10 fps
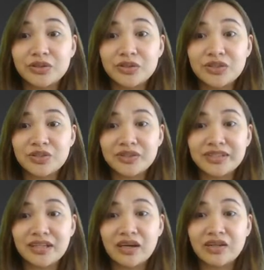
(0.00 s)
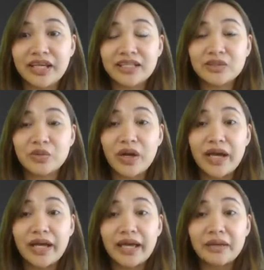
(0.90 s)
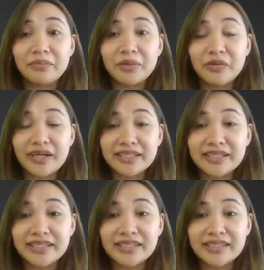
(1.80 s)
you call this one Okay, so a parenthesis,